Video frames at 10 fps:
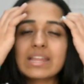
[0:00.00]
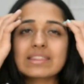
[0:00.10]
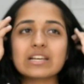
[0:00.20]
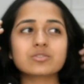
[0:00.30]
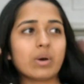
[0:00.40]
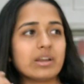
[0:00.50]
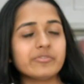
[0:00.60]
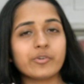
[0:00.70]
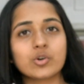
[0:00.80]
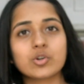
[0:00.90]
there's one
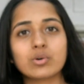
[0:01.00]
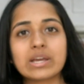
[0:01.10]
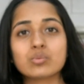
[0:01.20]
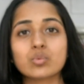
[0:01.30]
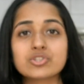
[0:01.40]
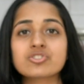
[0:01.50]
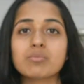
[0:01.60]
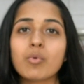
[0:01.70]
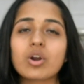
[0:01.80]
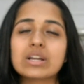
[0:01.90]
photo in which a
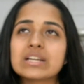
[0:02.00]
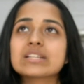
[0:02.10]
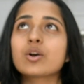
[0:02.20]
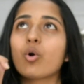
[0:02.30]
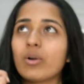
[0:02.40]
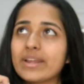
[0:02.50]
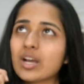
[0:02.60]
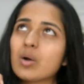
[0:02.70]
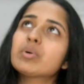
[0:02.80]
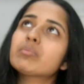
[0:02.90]
model is
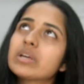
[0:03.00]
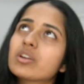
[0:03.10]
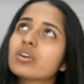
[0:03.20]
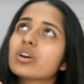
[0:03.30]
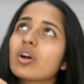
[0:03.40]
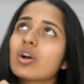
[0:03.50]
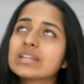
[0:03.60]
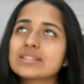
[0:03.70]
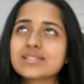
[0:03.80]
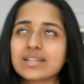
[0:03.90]
holding up a mirror
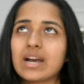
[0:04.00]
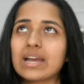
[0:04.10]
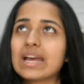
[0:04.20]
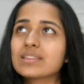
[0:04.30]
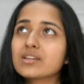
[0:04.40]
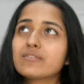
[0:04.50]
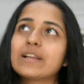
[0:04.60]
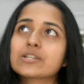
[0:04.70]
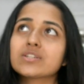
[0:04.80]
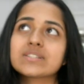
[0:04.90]
in the sky and the
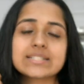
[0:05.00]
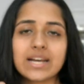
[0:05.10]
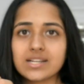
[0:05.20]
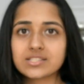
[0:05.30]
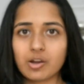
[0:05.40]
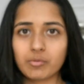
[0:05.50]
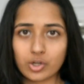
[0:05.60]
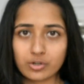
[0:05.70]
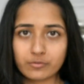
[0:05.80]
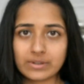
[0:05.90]
reflection of the sky is coming
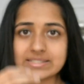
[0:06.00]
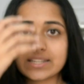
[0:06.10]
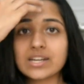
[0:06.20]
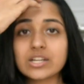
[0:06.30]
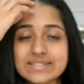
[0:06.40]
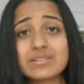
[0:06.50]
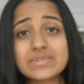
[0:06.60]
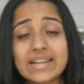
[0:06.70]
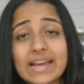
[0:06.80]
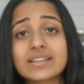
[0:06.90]
on her face, and it
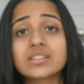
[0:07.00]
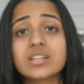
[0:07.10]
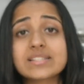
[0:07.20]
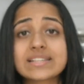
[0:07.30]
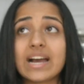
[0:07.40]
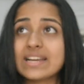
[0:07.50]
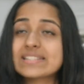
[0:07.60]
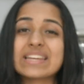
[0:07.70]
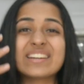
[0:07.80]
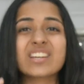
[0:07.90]
seems like the sky
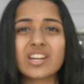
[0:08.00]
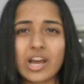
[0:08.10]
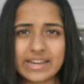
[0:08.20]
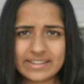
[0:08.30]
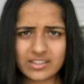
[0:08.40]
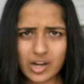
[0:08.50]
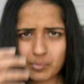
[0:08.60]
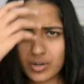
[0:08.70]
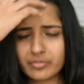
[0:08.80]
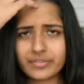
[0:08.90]
is eaten
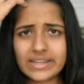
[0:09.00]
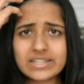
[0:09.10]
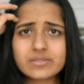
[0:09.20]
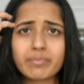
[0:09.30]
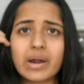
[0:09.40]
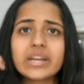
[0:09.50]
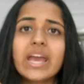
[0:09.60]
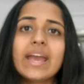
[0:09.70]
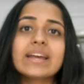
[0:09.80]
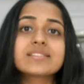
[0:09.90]
up her face, but
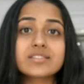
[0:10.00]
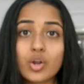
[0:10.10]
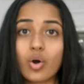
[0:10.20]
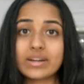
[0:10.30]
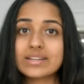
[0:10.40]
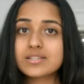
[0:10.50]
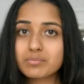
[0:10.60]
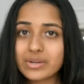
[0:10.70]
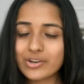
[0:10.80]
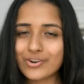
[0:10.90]
it's not, it's
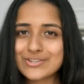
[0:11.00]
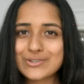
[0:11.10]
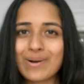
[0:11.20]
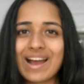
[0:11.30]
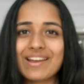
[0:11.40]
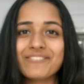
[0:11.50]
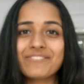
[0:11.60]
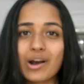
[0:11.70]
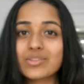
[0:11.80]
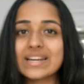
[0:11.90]
a mirror. So I
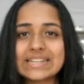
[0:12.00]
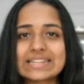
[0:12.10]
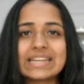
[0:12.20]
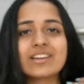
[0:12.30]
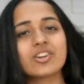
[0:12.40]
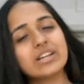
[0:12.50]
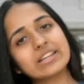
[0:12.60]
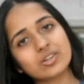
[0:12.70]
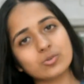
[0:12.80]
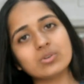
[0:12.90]
found that technique
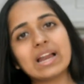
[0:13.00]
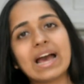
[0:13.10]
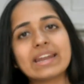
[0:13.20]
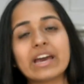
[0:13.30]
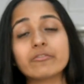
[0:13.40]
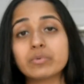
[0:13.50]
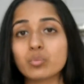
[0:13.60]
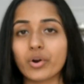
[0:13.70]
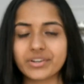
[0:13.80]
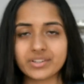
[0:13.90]
really cool and I've
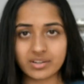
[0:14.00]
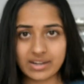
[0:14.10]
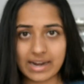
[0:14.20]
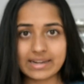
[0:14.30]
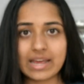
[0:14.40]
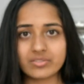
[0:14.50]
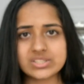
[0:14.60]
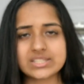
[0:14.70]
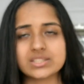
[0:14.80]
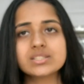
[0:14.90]
been wanting to try it
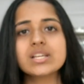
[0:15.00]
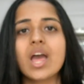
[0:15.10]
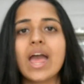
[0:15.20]
ever since.